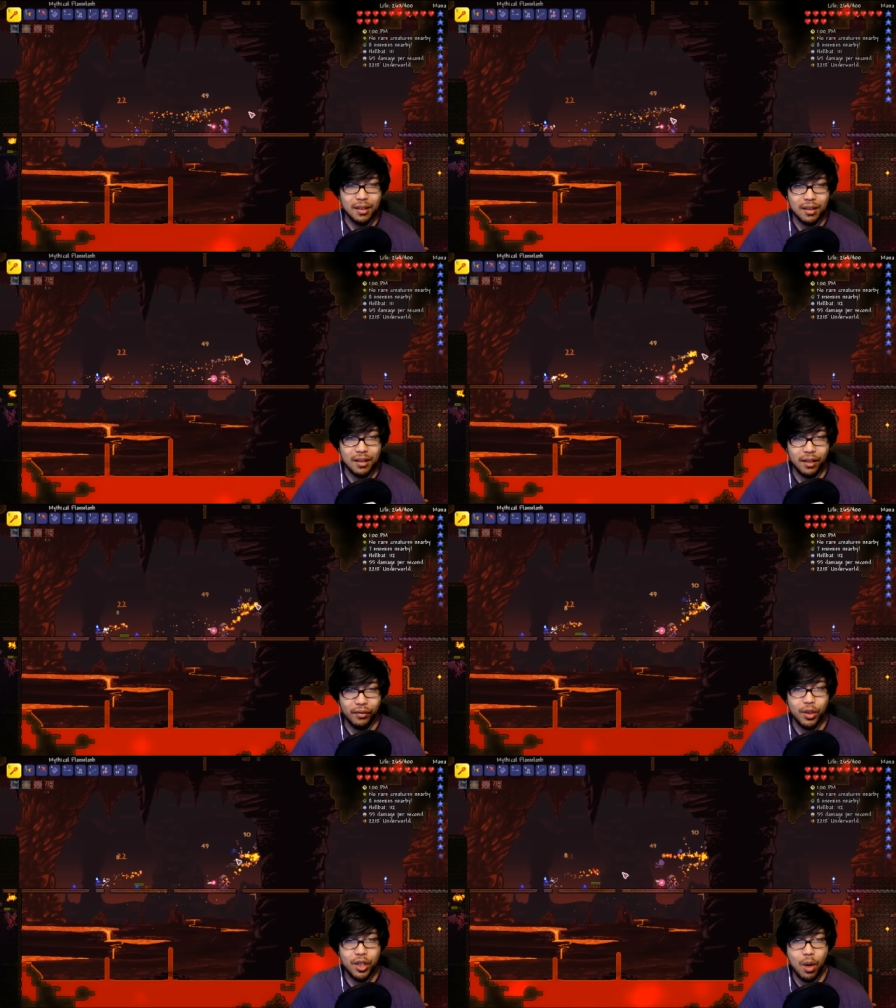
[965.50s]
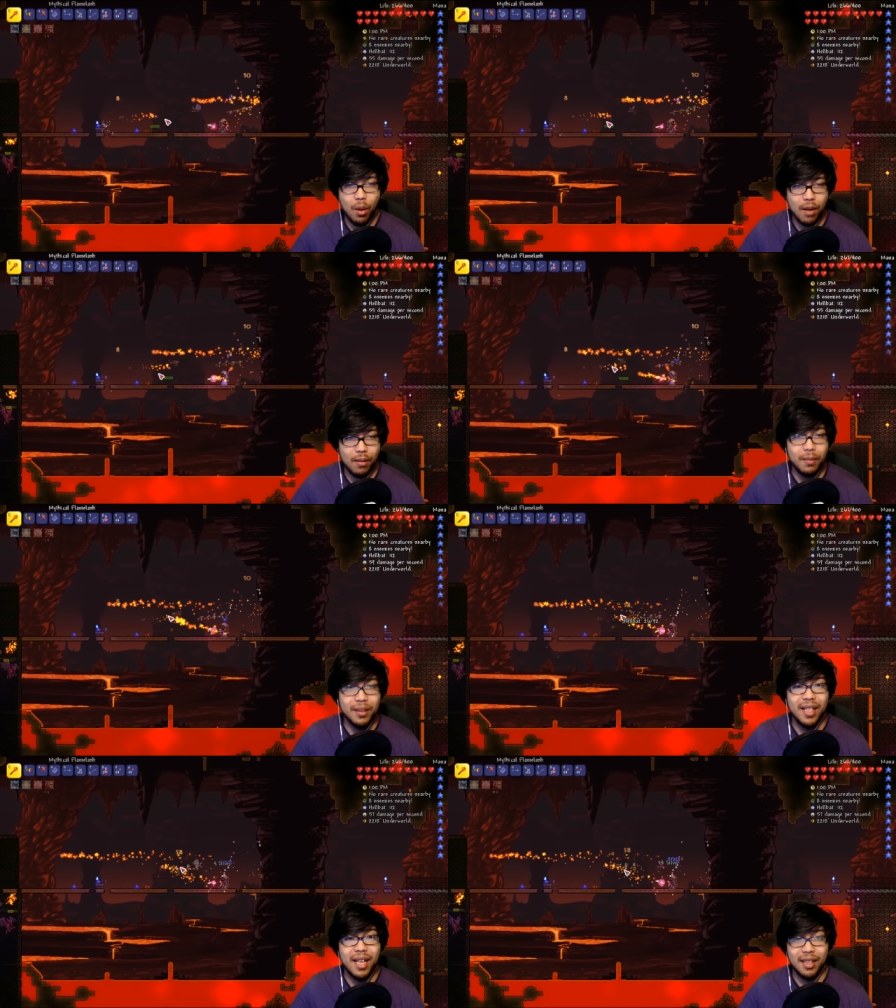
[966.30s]
If you show up, I'm
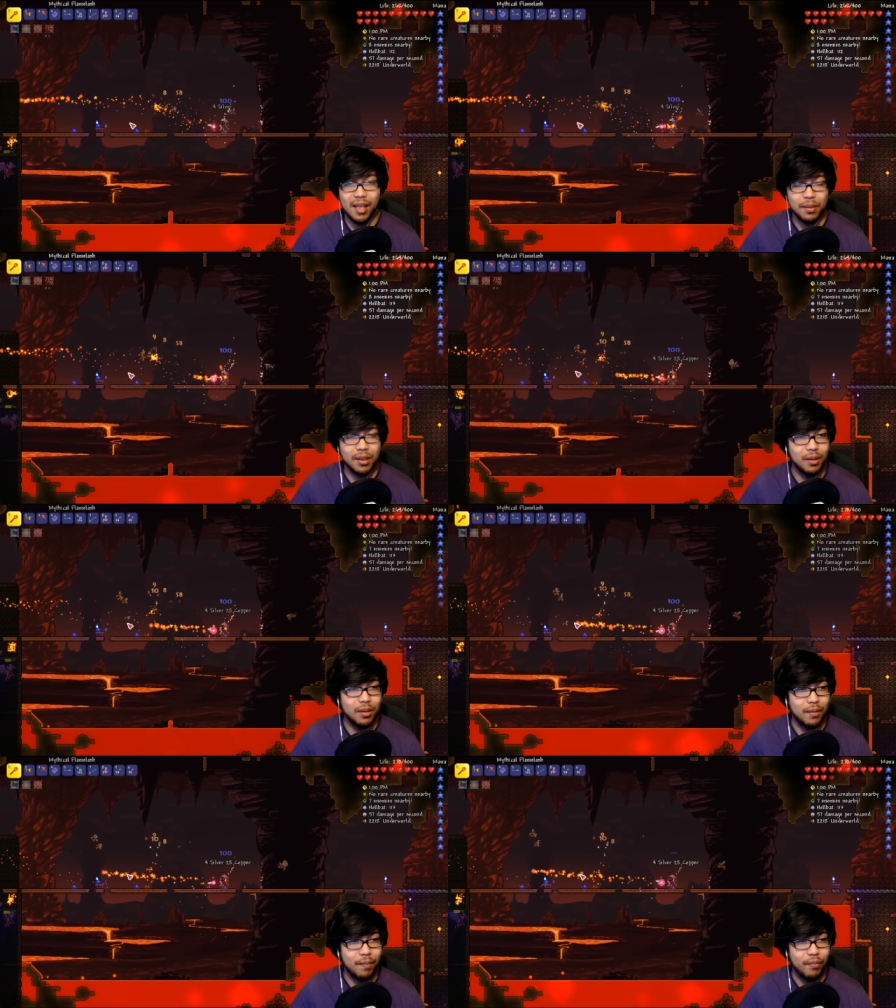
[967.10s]
gonna end the episode.